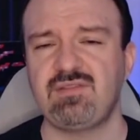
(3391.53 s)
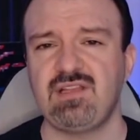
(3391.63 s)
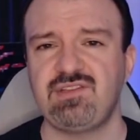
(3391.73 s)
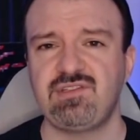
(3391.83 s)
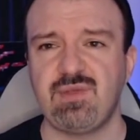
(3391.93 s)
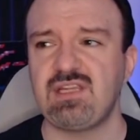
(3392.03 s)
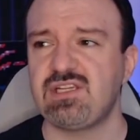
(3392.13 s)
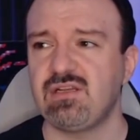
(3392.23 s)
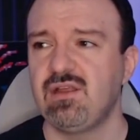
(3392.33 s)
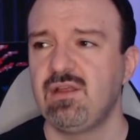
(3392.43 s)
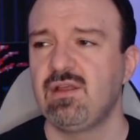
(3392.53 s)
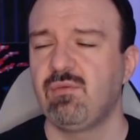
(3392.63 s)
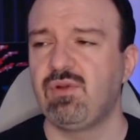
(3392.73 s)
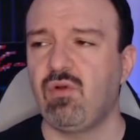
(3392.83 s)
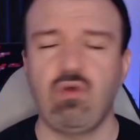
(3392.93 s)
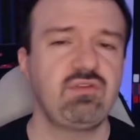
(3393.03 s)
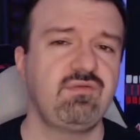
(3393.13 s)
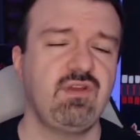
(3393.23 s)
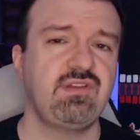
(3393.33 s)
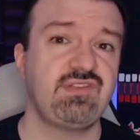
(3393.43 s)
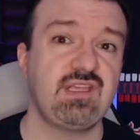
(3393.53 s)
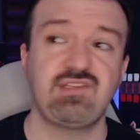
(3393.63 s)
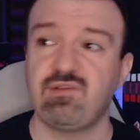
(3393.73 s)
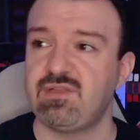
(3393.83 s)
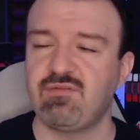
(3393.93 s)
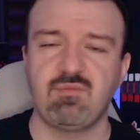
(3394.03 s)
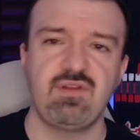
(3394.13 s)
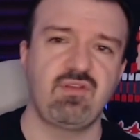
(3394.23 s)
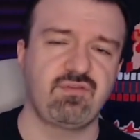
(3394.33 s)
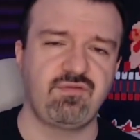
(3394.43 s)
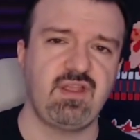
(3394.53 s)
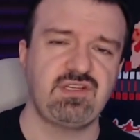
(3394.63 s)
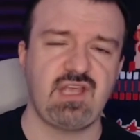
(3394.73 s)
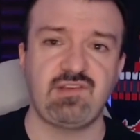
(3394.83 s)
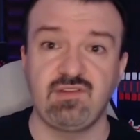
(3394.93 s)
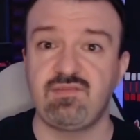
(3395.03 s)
of 10 situation when all you've done is taken something from another franchise,